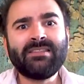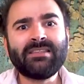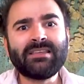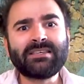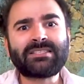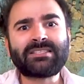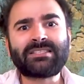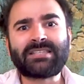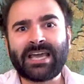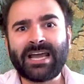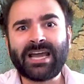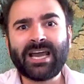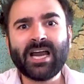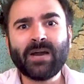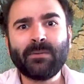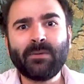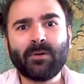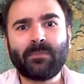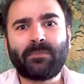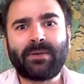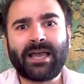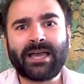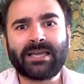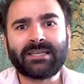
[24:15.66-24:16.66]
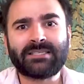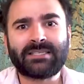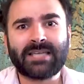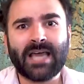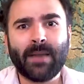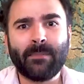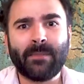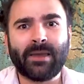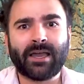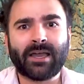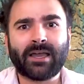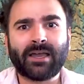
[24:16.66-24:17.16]
this terrible
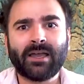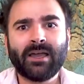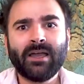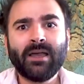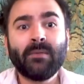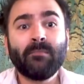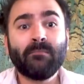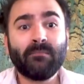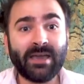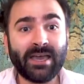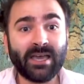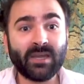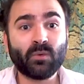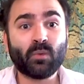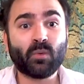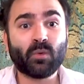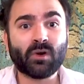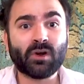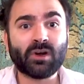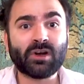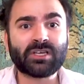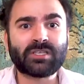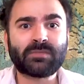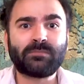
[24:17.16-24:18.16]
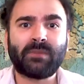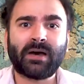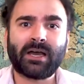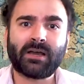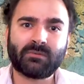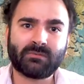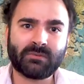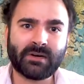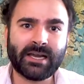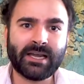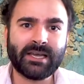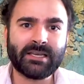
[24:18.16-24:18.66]
pandemic, made worse by
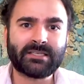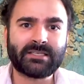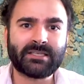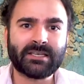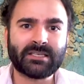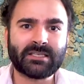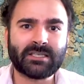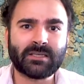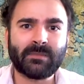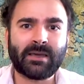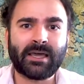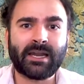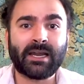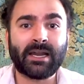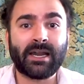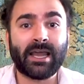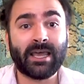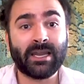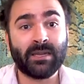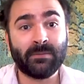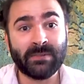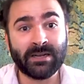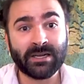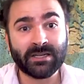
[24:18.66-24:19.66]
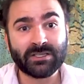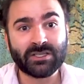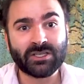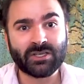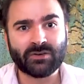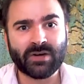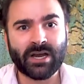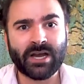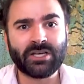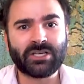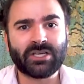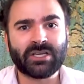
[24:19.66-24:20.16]
racism and an
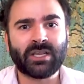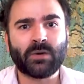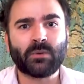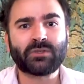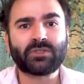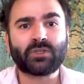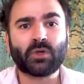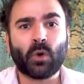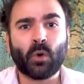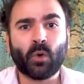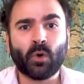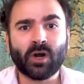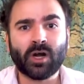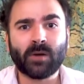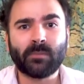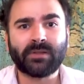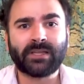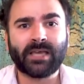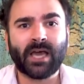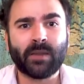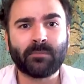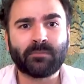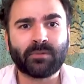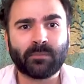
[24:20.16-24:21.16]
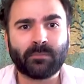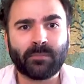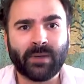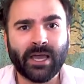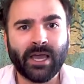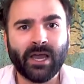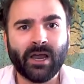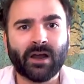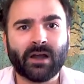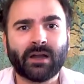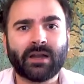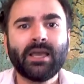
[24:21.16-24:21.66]
administration that was horribly
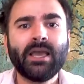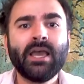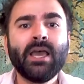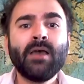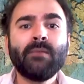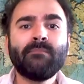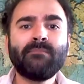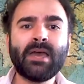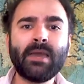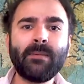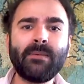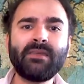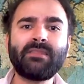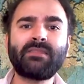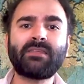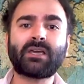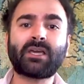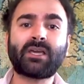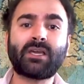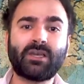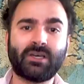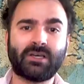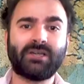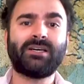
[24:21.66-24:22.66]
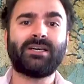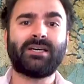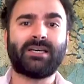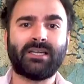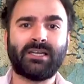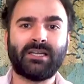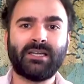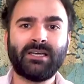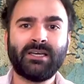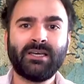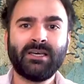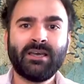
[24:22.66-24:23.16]
unprepared, maybe the
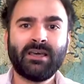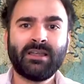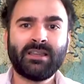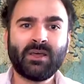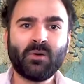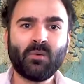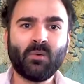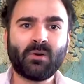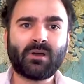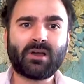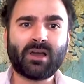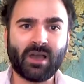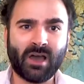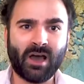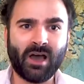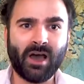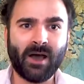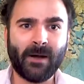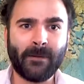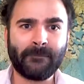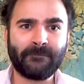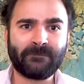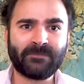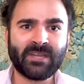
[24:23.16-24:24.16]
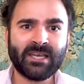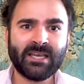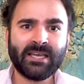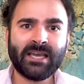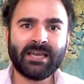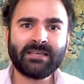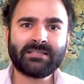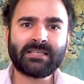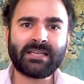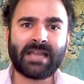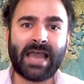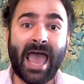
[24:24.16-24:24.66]
good that will come
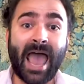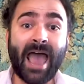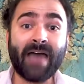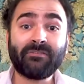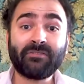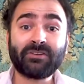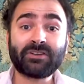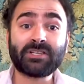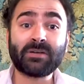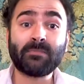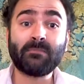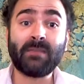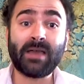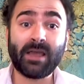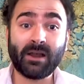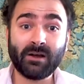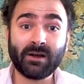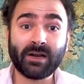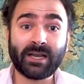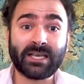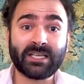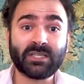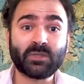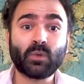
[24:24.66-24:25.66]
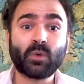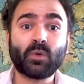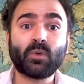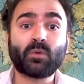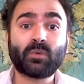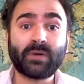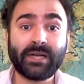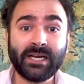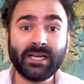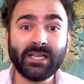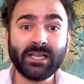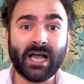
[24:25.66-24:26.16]
is that average Americans will
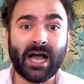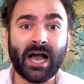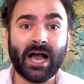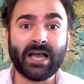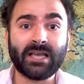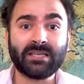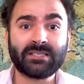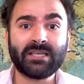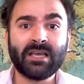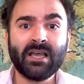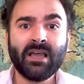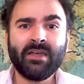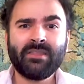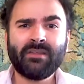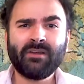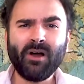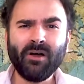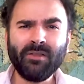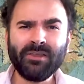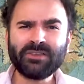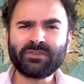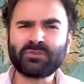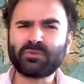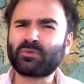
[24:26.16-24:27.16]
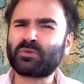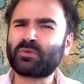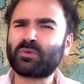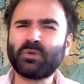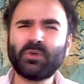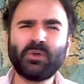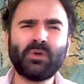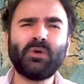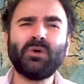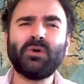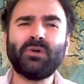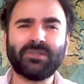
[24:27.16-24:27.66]
realize that all these
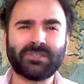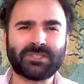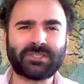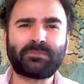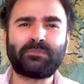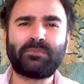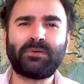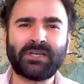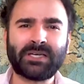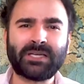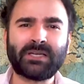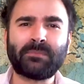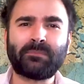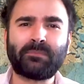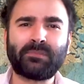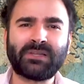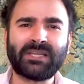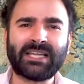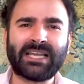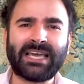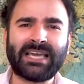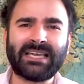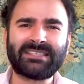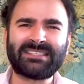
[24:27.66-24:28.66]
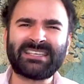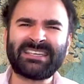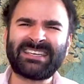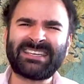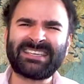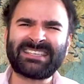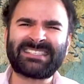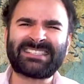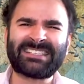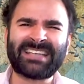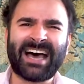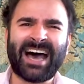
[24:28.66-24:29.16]
rules put in place and
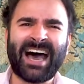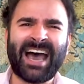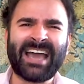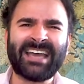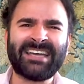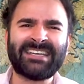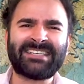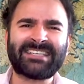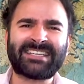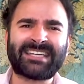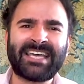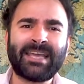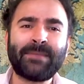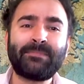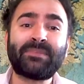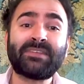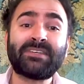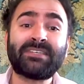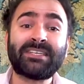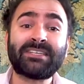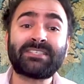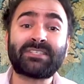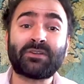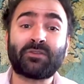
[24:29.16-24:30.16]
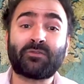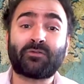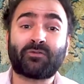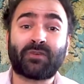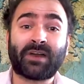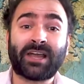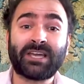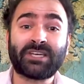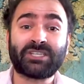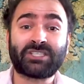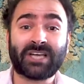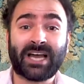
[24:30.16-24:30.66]
designed to keep the
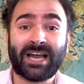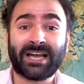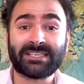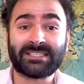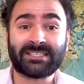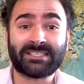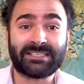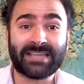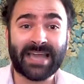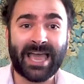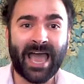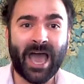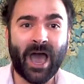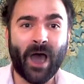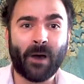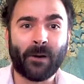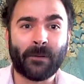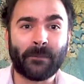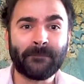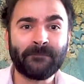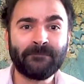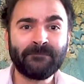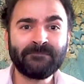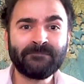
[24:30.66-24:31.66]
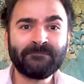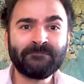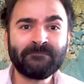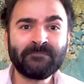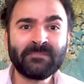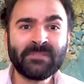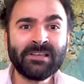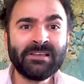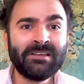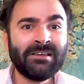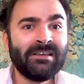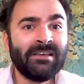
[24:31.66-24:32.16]
disenfranchised down,
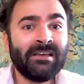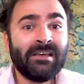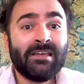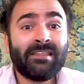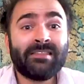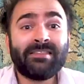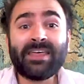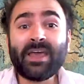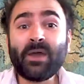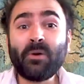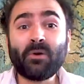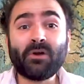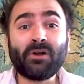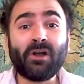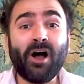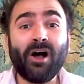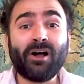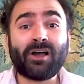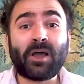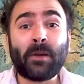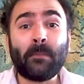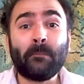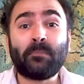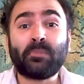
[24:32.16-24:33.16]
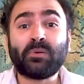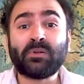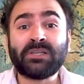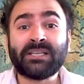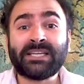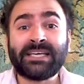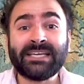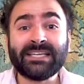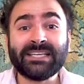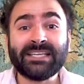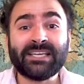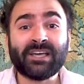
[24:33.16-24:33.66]
they were all
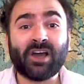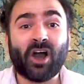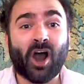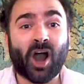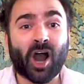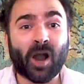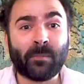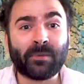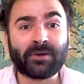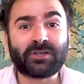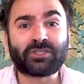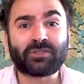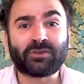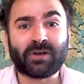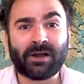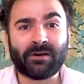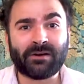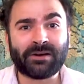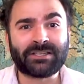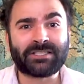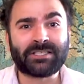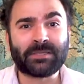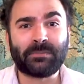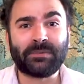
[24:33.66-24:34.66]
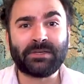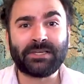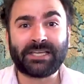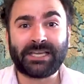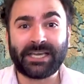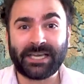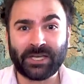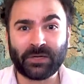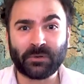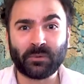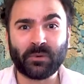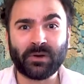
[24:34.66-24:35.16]
completely arbitrary to
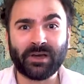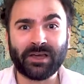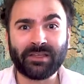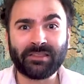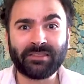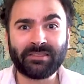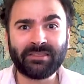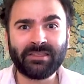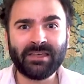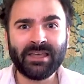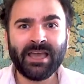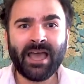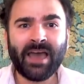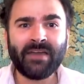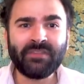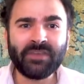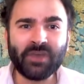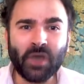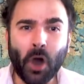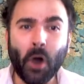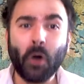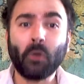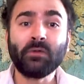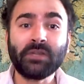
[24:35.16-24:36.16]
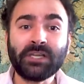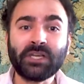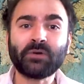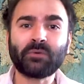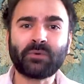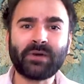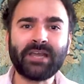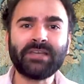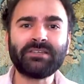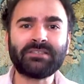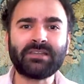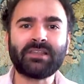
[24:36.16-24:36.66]
begin with. And the only
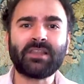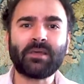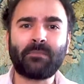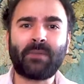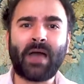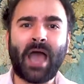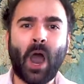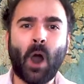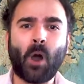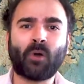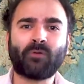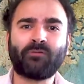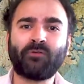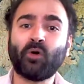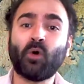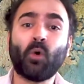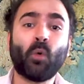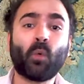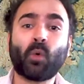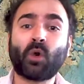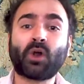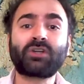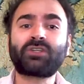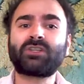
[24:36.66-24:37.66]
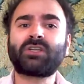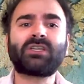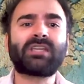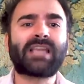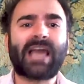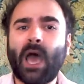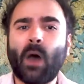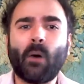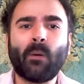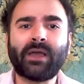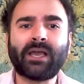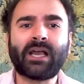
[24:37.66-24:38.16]
reason the powerful weren't
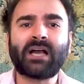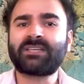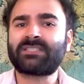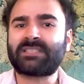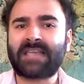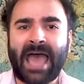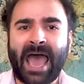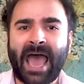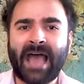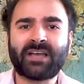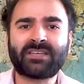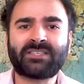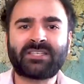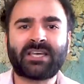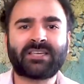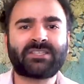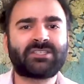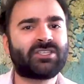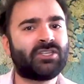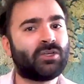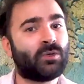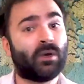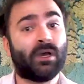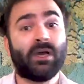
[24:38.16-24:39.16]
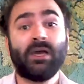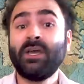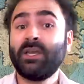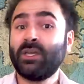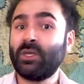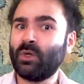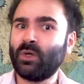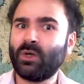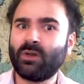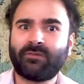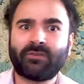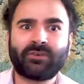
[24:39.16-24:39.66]
allowing us access to a
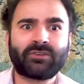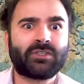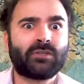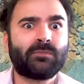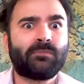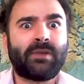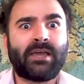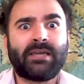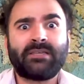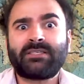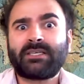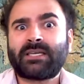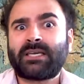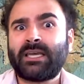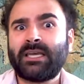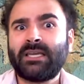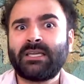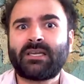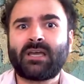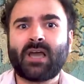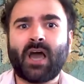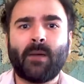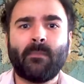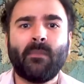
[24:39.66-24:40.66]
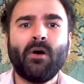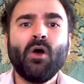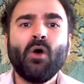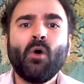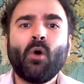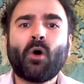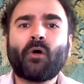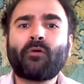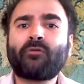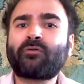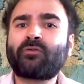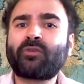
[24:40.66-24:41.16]
universal basic income
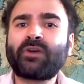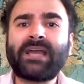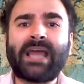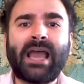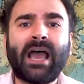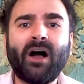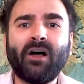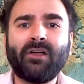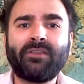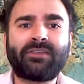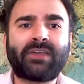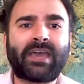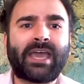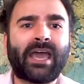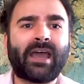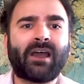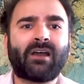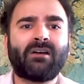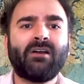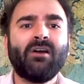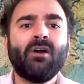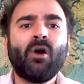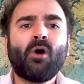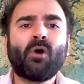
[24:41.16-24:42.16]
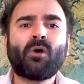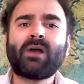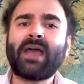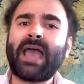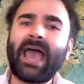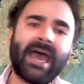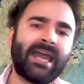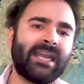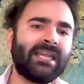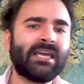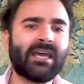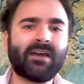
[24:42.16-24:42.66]
or free healthcare or
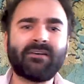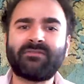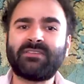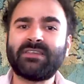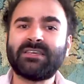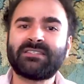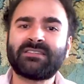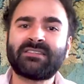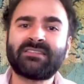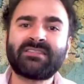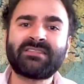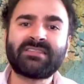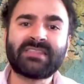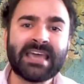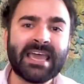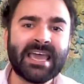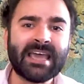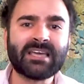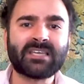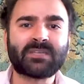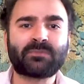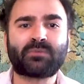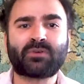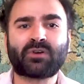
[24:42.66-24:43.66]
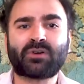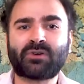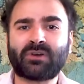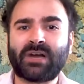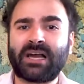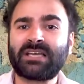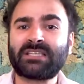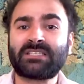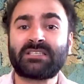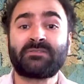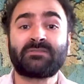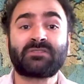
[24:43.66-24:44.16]
any of these things
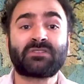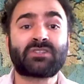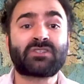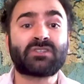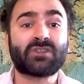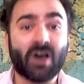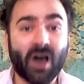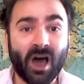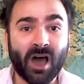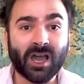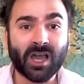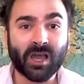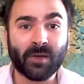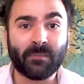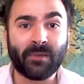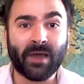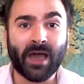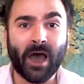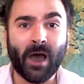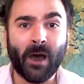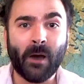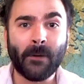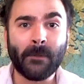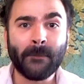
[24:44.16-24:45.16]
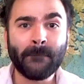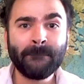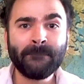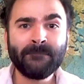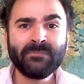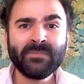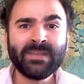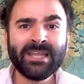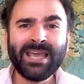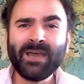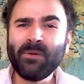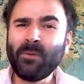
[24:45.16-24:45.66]
progressives talk about,
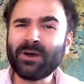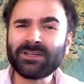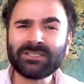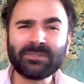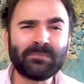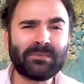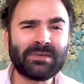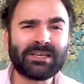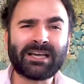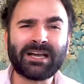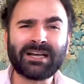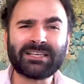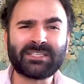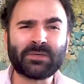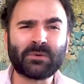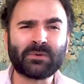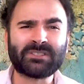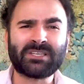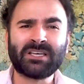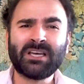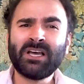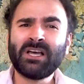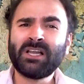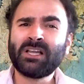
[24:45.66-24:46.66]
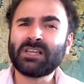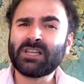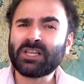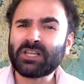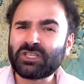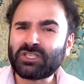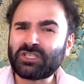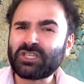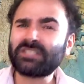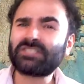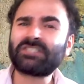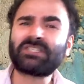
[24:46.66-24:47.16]
it wasn't because it was
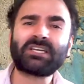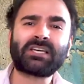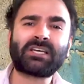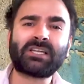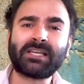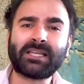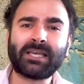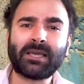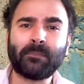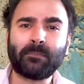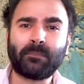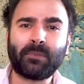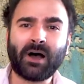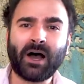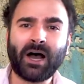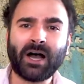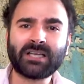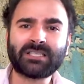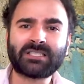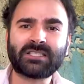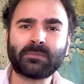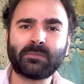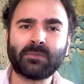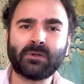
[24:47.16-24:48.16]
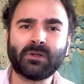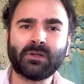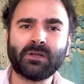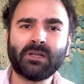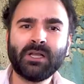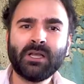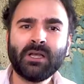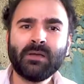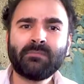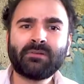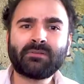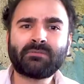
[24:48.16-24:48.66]
logistically
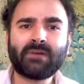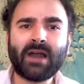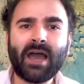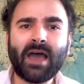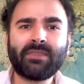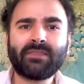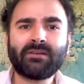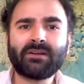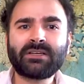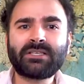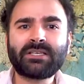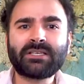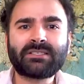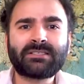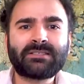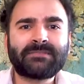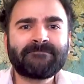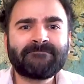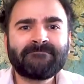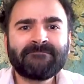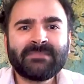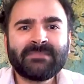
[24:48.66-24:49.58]
impossible, but rather just